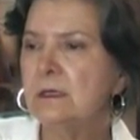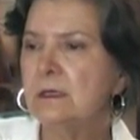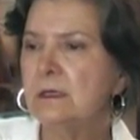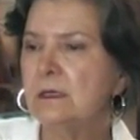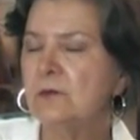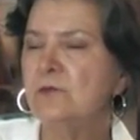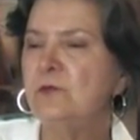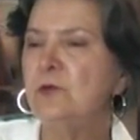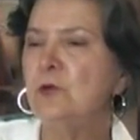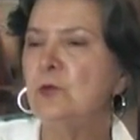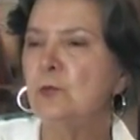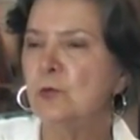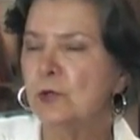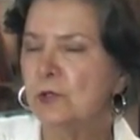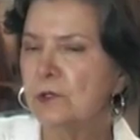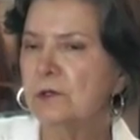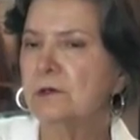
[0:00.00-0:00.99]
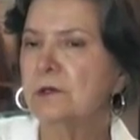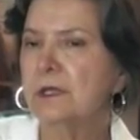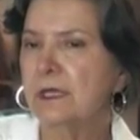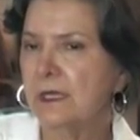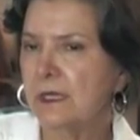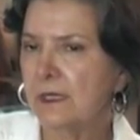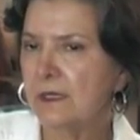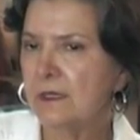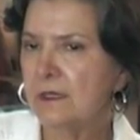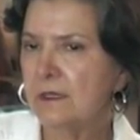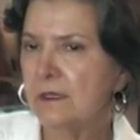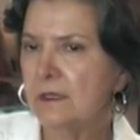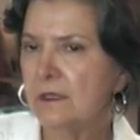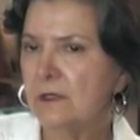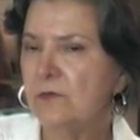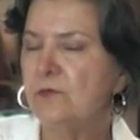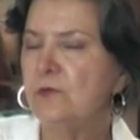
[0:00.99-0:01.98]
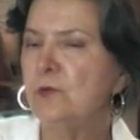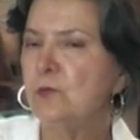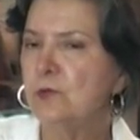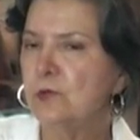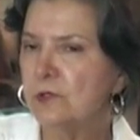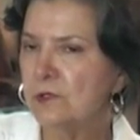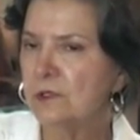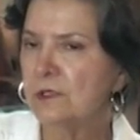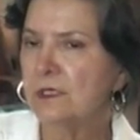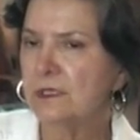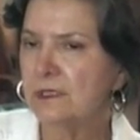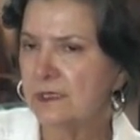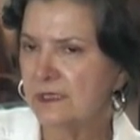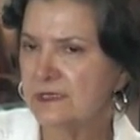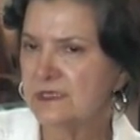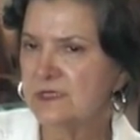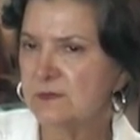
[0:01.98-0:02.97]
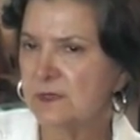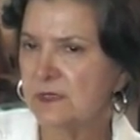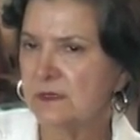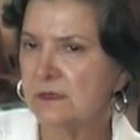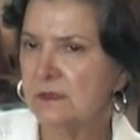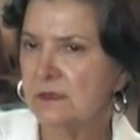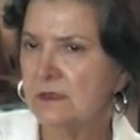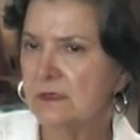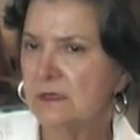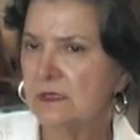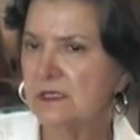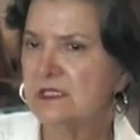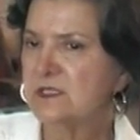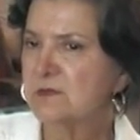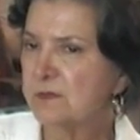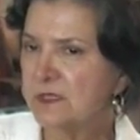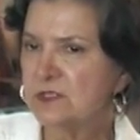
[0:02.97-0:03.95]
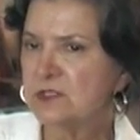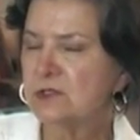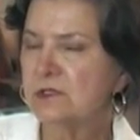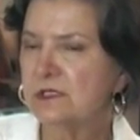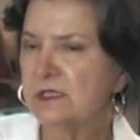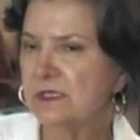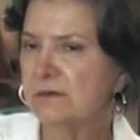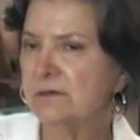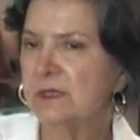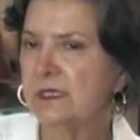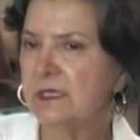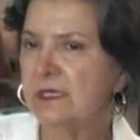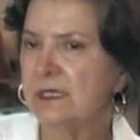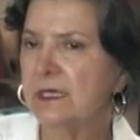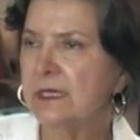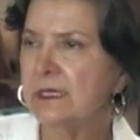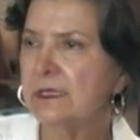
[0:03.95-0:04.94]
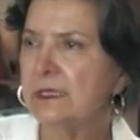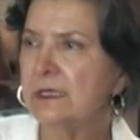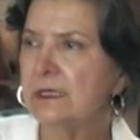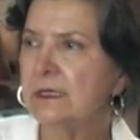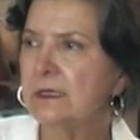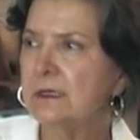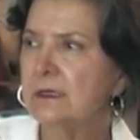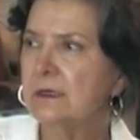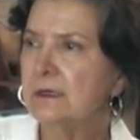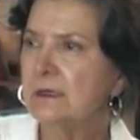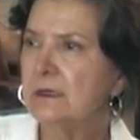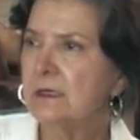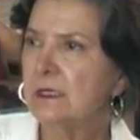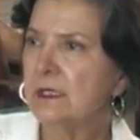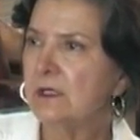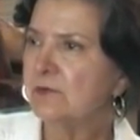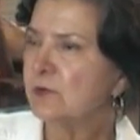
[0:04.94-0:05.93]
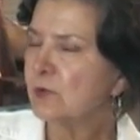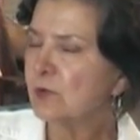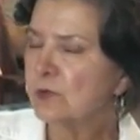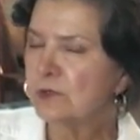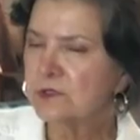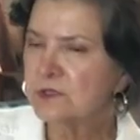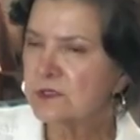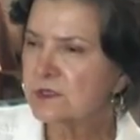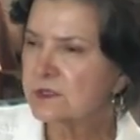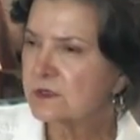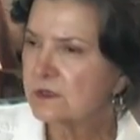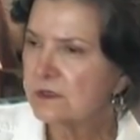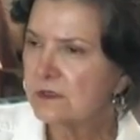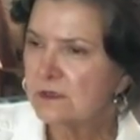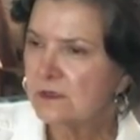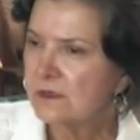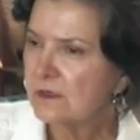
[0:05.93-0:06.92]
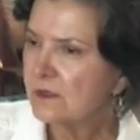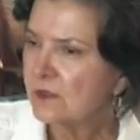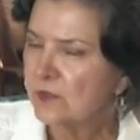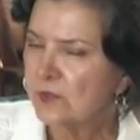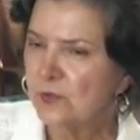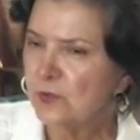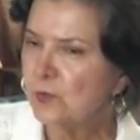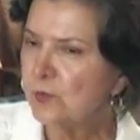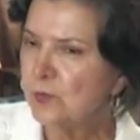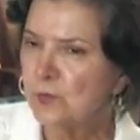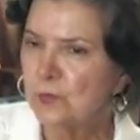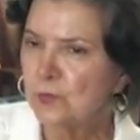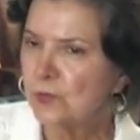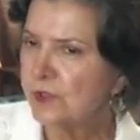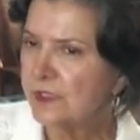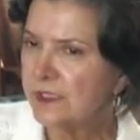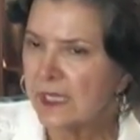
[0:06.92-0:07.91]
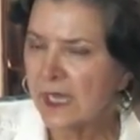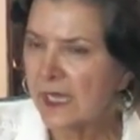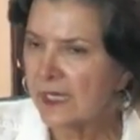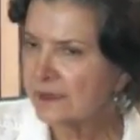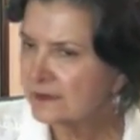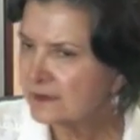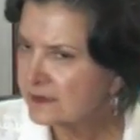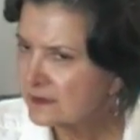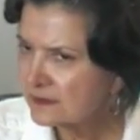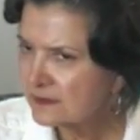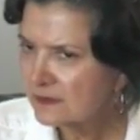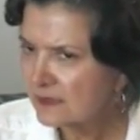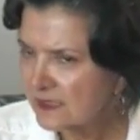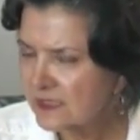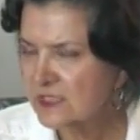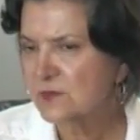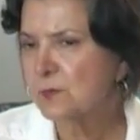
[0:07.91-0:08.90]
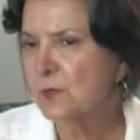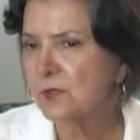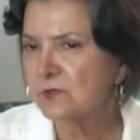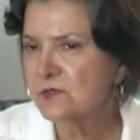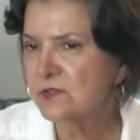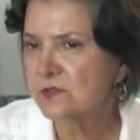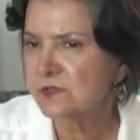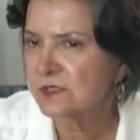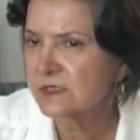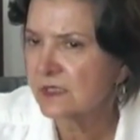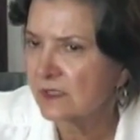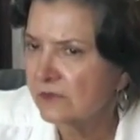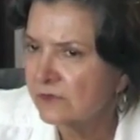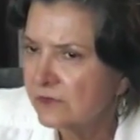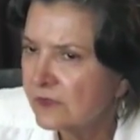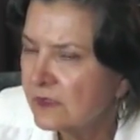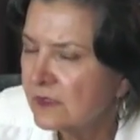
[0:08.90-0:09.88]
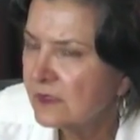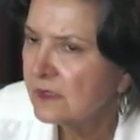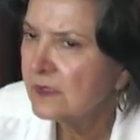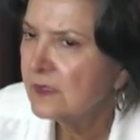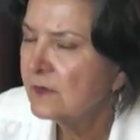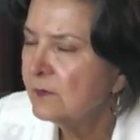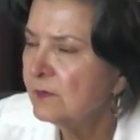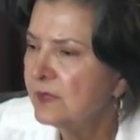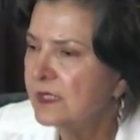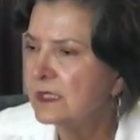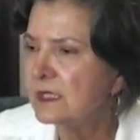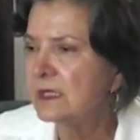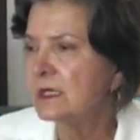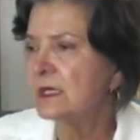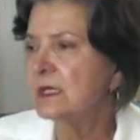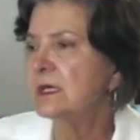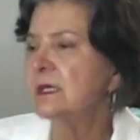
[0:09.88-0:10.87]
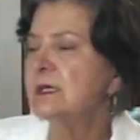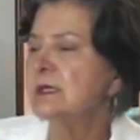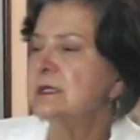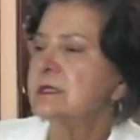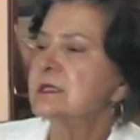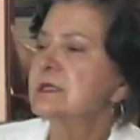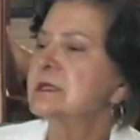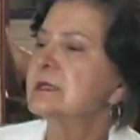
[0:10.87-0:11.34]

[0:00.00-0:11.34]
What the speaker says: if you were gay, if you were a lesbian, especially a Mexicana, of course, you would not expose yourself because,